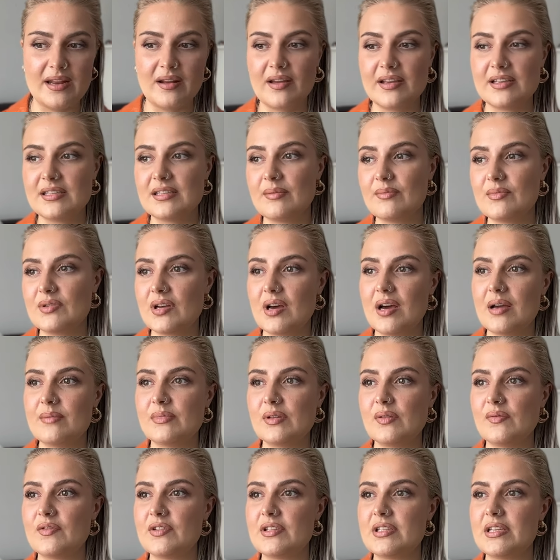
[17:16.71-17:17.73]
Like, sometimes
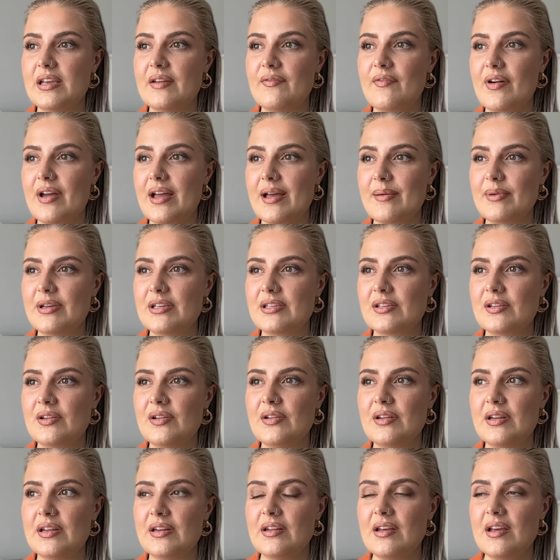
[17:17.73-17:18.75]
obviously if I am
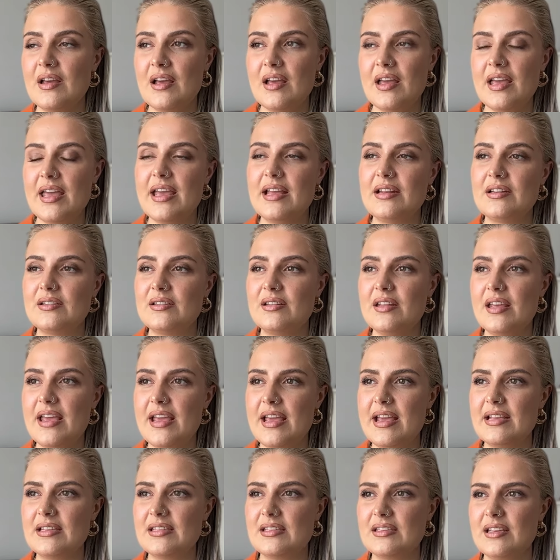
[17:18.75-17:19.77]
excluded,
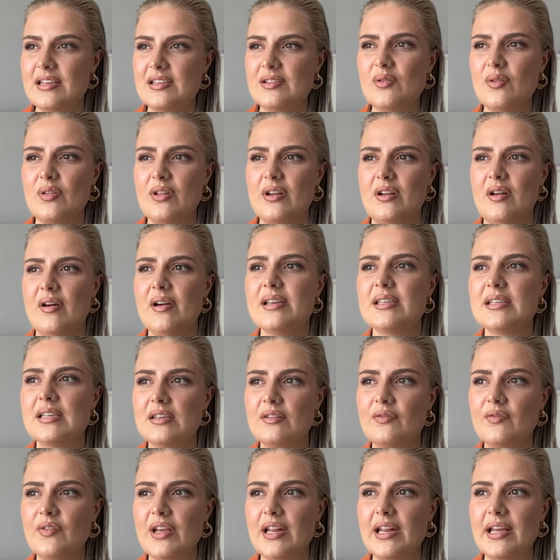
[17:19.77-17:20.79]
it's not the
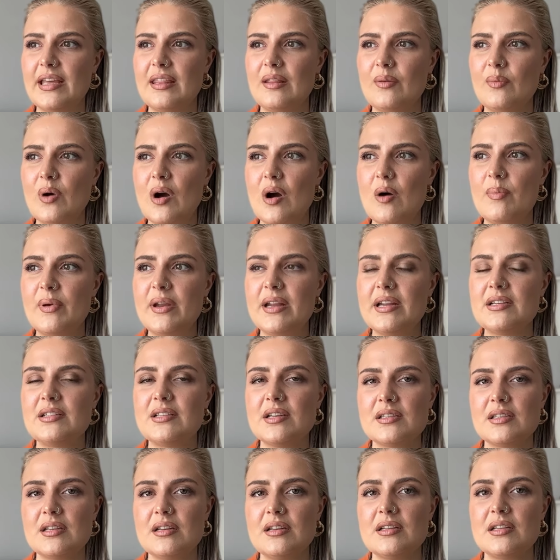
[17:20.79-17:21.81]
nicest feeling in the world, but it
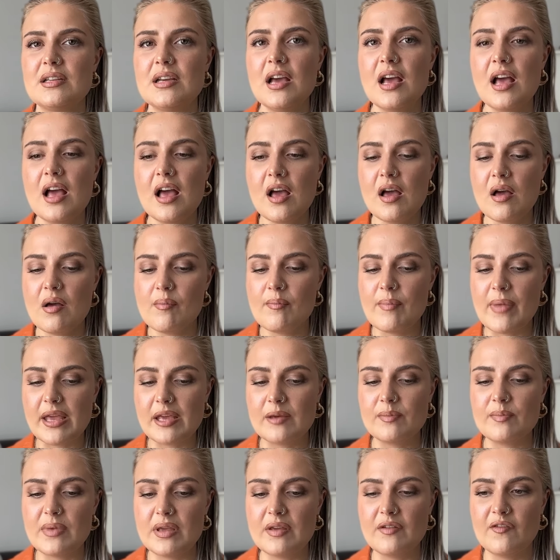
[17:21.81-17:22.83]
doesn't
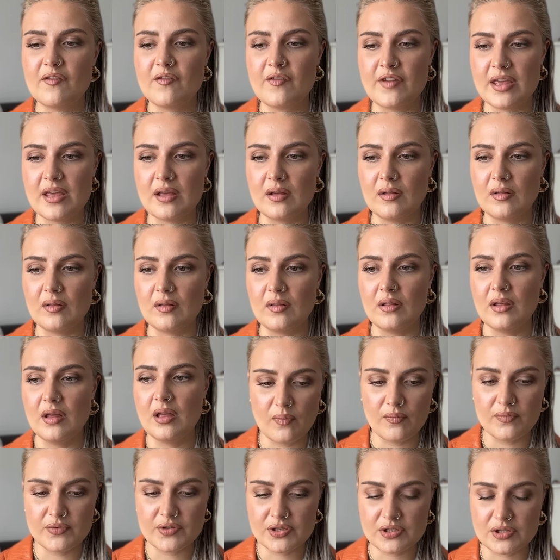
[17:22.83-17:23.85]
make me feel
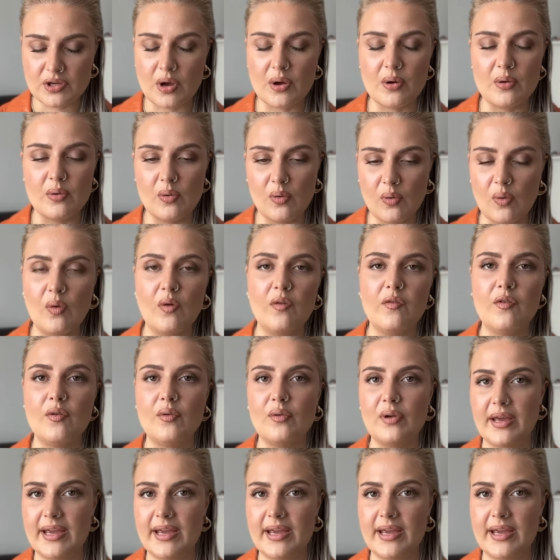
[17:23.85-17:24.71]
so awful.